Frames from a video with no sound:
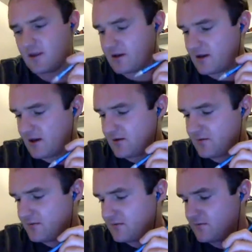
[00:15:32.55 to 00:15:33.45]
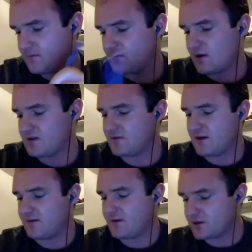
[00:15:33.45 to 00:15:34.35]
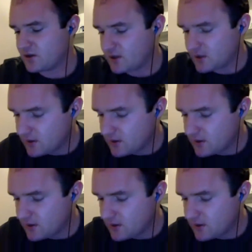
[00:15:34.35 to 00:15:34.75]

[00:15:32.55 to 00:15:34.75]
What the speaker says: negative, well, that's 5 actually.